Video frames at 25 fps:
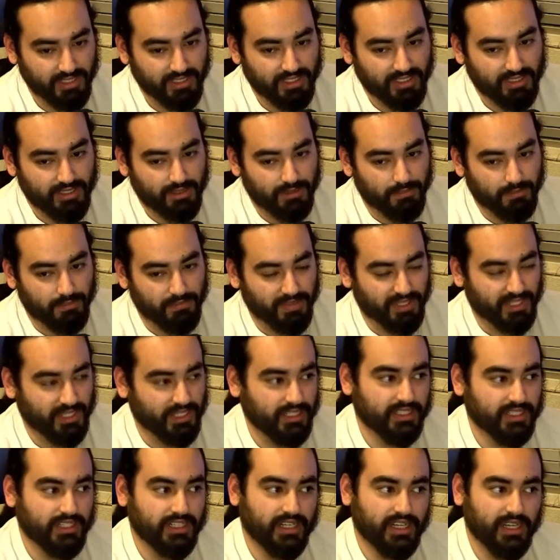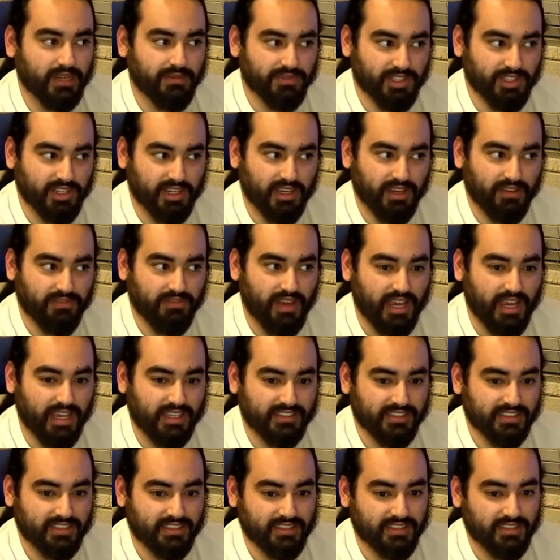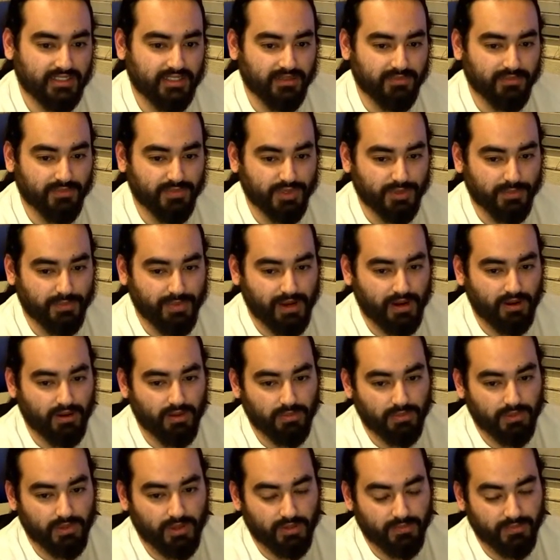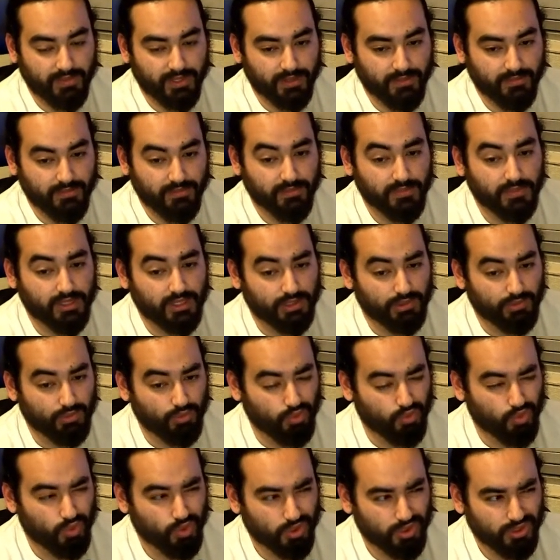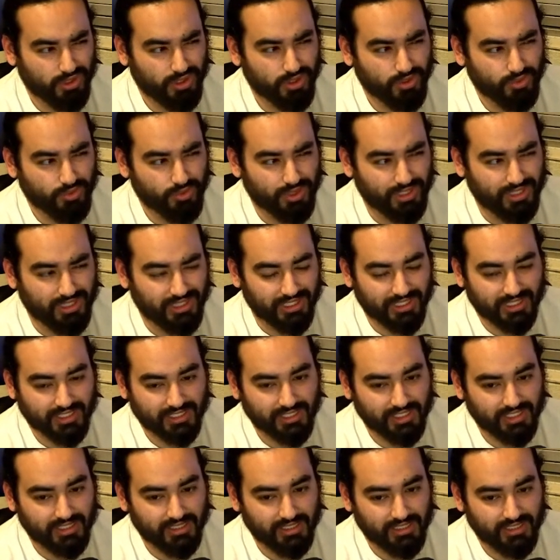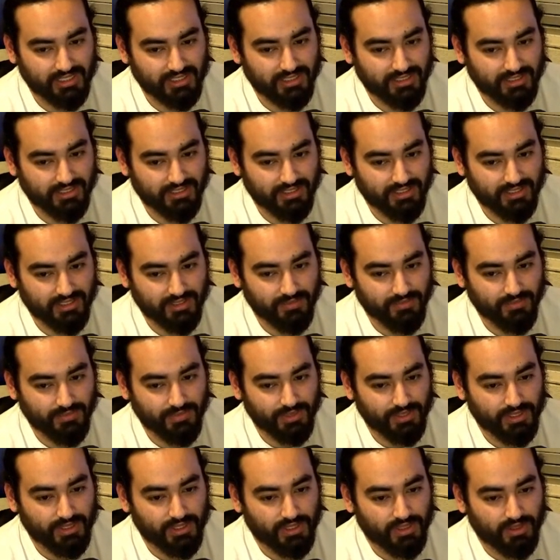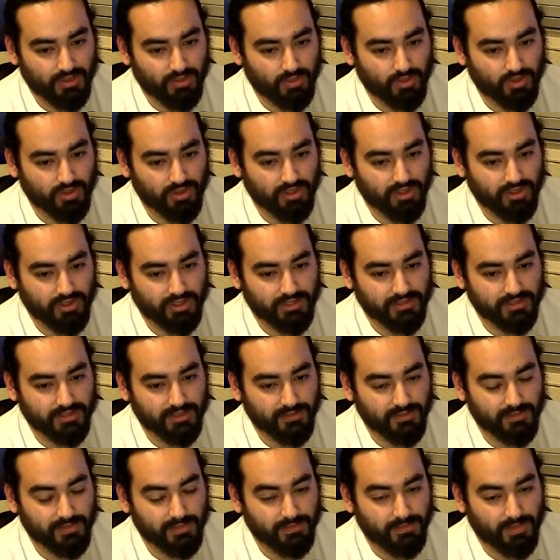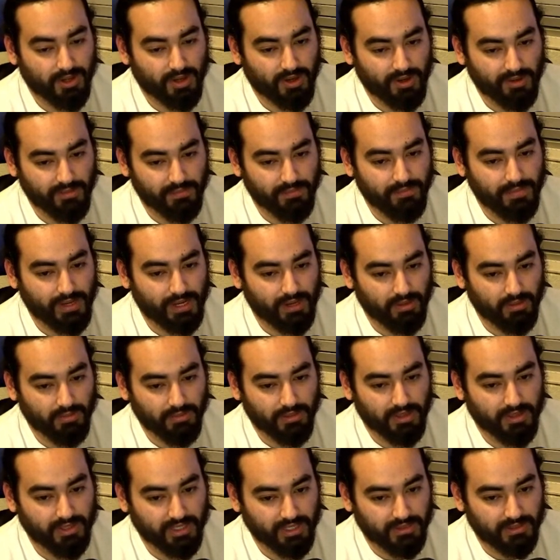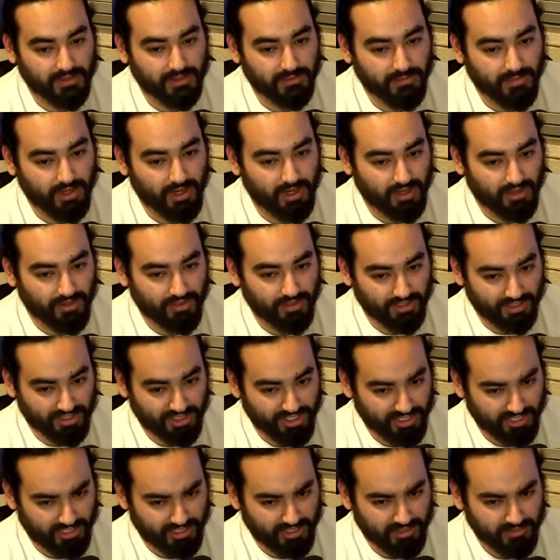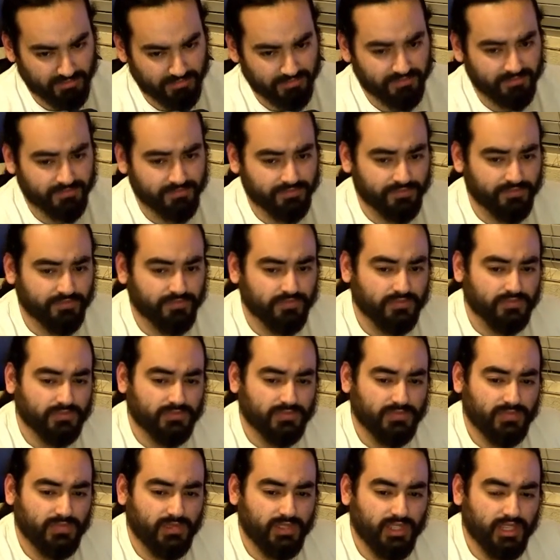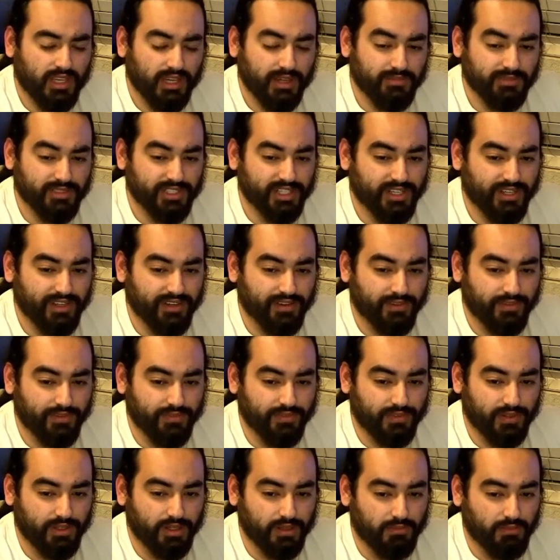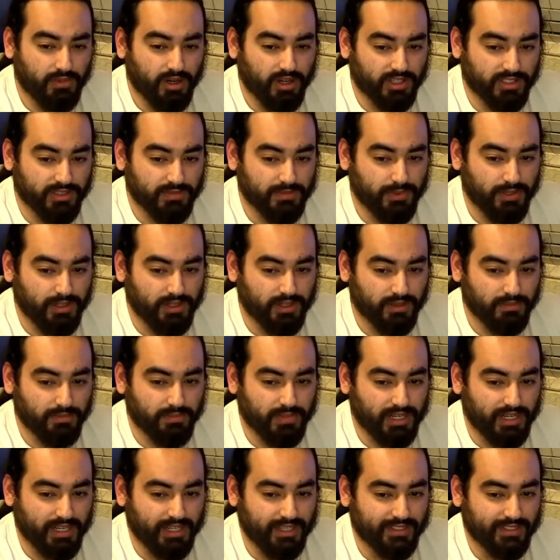But then MJF asks him to powerbomb him. Wardlow reluctantly does it. Wardlow ends up powerbombing him on the chair. MJF mocks Punk by